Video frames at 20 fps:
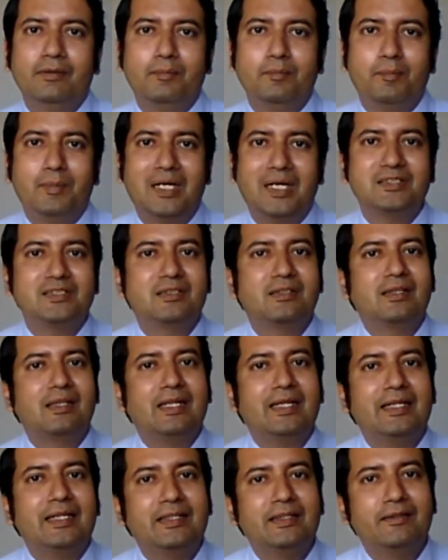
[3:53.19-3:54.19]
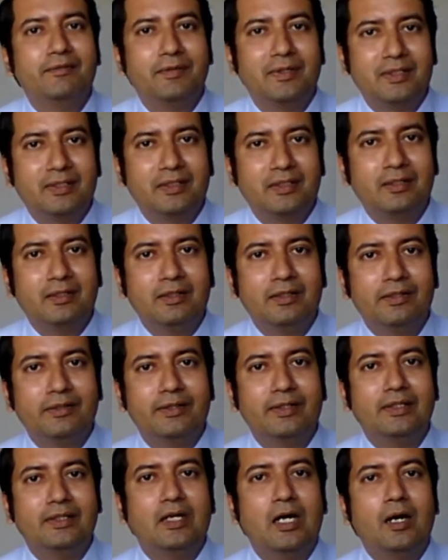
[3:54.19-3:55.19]
much in line with
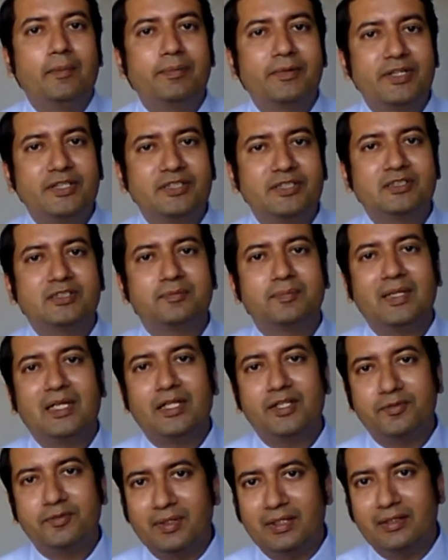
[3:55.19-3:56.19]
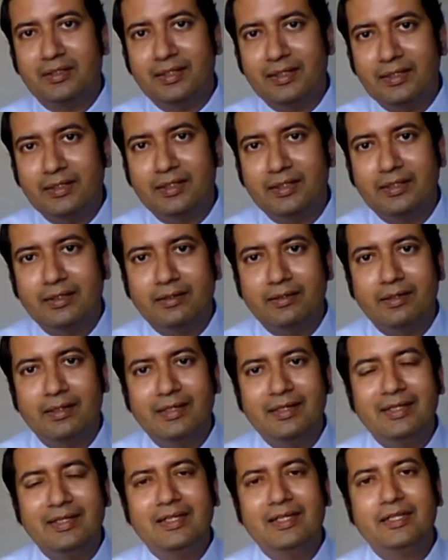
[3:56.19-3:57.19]
the operations management thinking
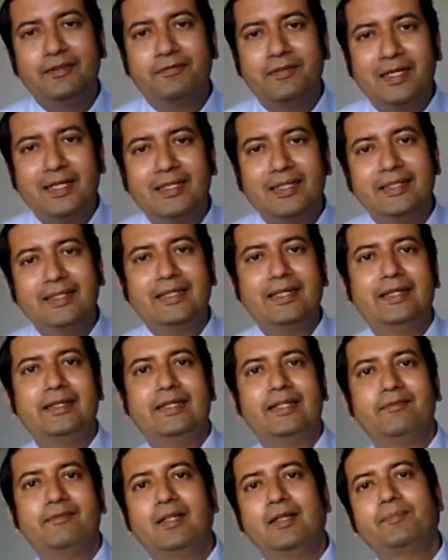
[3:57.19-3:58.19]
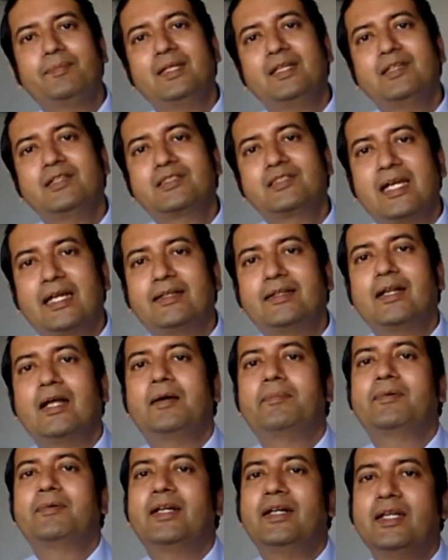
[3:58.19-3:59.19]
in defining and developing standard
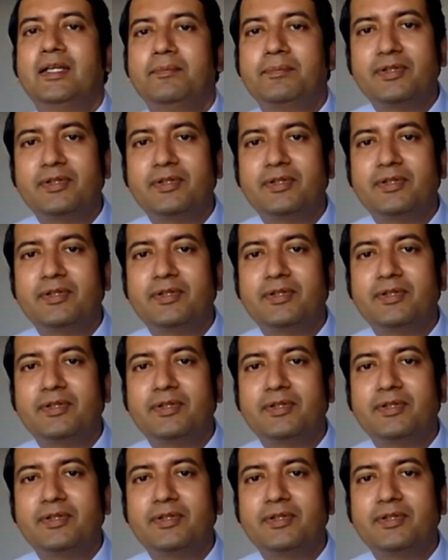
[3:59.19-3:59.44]
operating